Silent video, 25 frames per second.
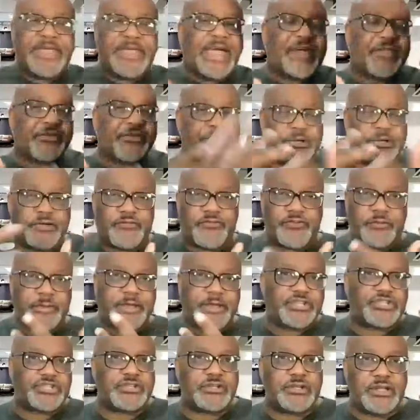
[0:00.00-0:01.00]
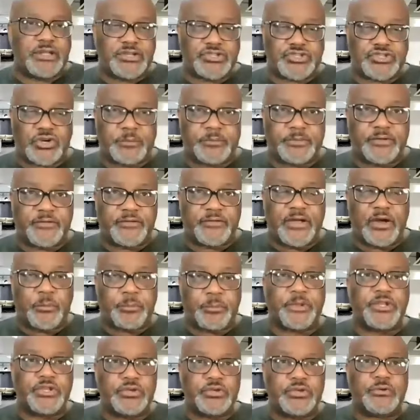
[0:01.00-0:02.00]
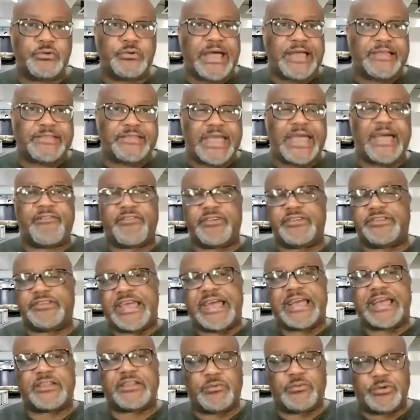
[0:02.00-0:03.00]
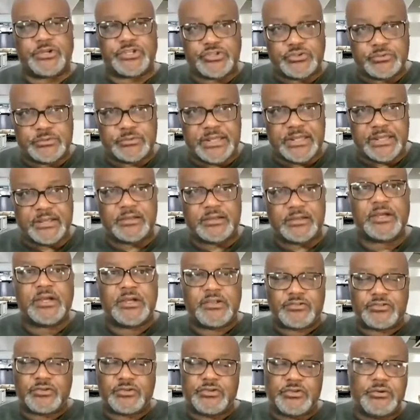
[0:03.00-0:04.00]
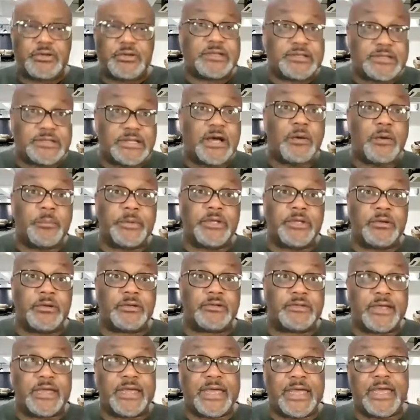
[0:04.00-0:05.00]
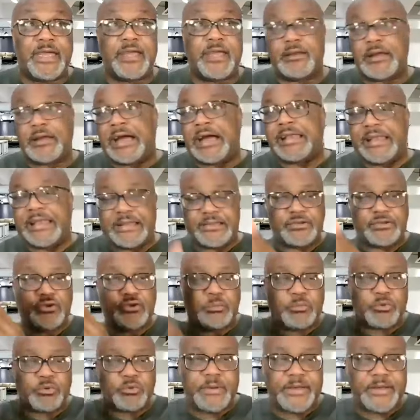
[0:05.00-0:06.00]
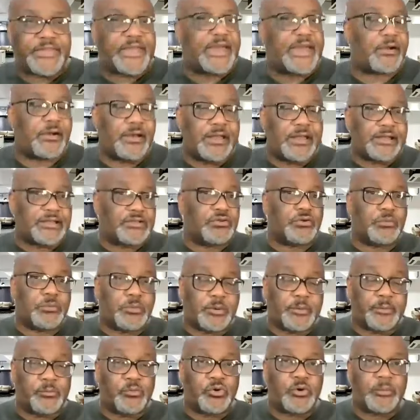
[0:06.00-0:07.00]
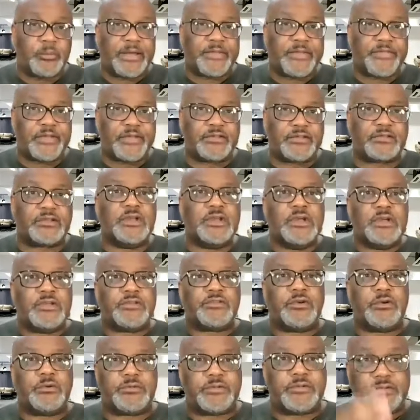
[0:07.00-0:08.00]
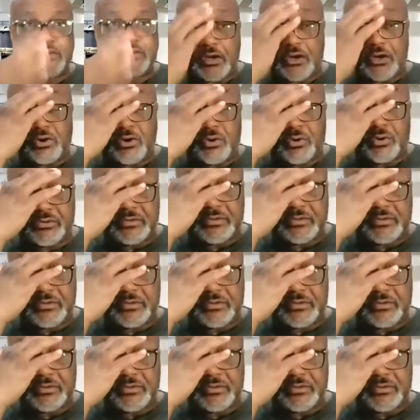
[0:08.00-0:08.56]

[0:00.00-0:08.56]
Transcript: gathering information in terms of helping you guys have exactly what you need. So you can tell me, you can say, hey, I'd like to know more about that, or I'd like to know more, more about this. So since our goal is